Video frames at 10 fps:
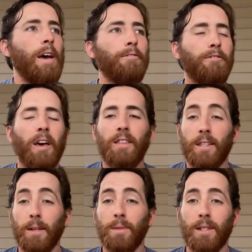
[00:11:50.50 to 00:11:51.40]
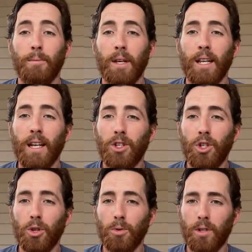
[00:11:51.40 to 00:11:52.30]
faith seems to be an
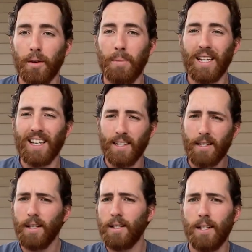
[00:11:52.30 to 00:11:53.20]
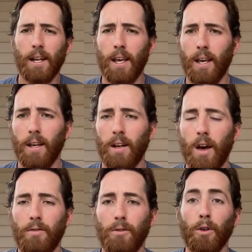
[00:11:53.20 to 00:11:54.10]
issue to be consistent in
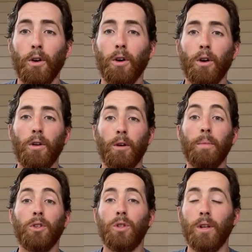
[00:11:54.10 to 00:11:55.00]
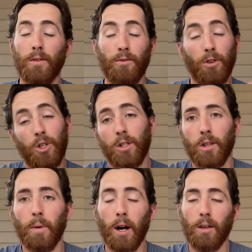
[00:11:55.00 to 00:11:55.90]
for just
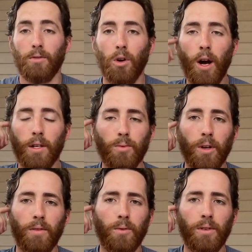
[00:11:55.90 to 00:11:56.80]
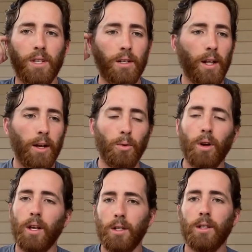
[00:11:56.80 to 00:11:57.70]
the body of Christ. We seem to like
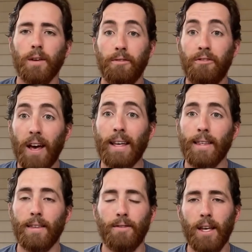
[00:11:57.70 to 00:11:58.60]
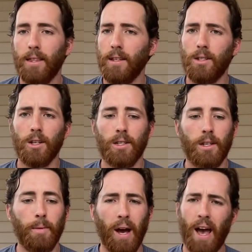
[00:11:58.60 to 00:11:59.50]
run into faith. Faith is
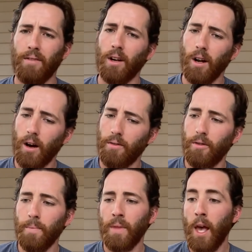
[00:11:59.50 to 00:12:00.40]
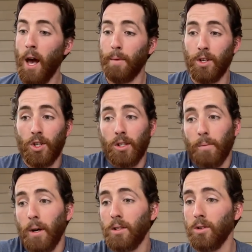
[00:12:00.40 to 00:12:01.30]
just, am I having enough? I mean, it's just a
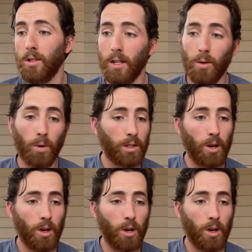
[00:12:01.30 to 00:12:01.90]
mustard seed. What's